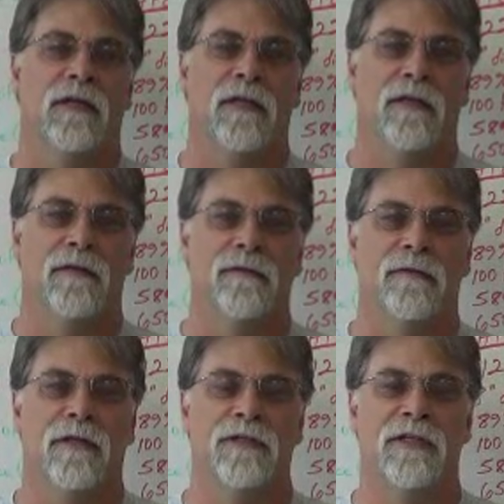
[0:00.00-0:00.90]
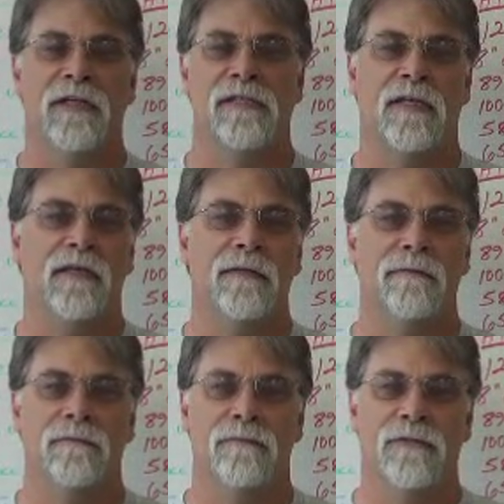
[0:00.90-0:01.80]
a D
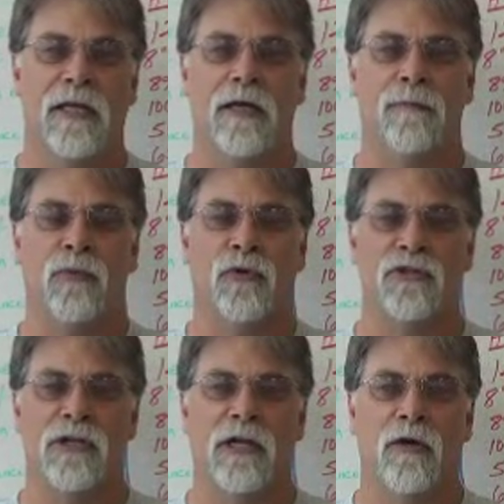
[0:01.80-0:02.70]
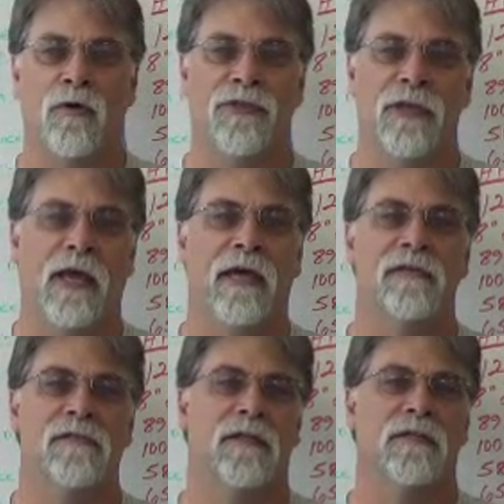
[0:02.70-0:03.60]
C setup or should I go with the
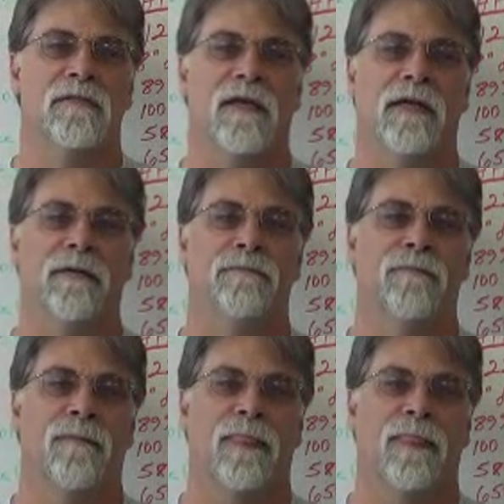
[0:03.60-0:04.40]
A C setup?